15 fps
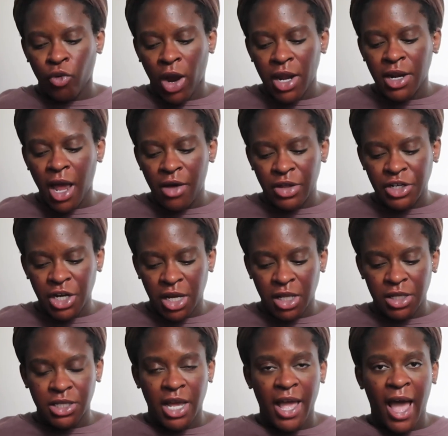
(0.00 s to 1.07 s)
Right now the
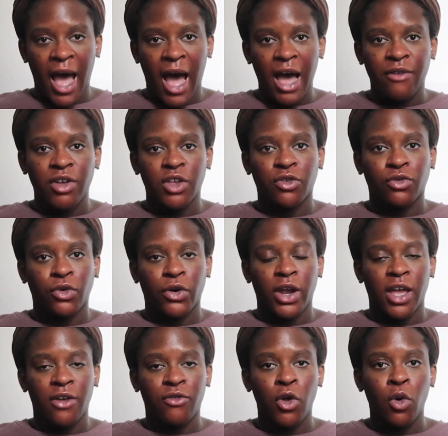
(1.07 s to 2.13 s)
checklist I have is for
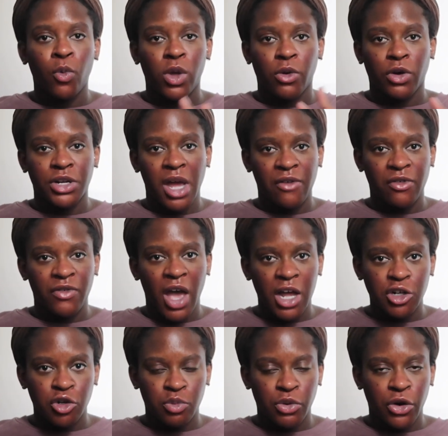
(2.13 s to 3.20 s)
if we were to have a
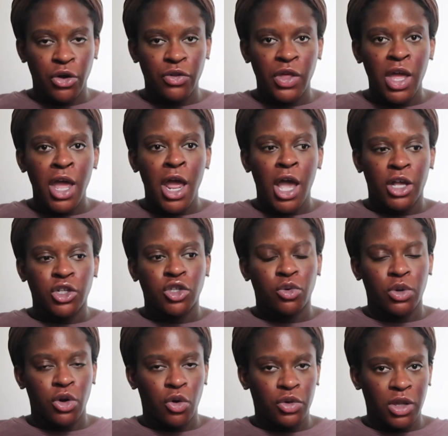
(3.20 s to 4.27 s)
vaginal birth, and so
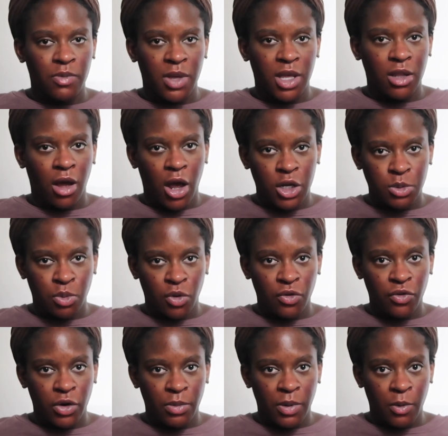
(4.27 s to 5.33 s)
we'd only be in the hospital
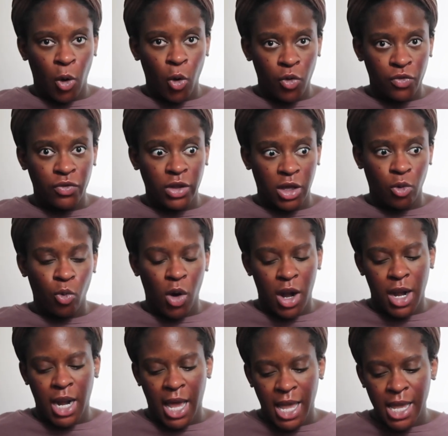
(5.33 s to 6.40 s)
for hopefully
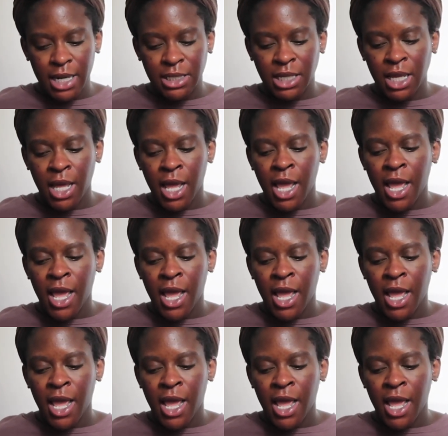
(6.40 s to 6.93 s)
1 night.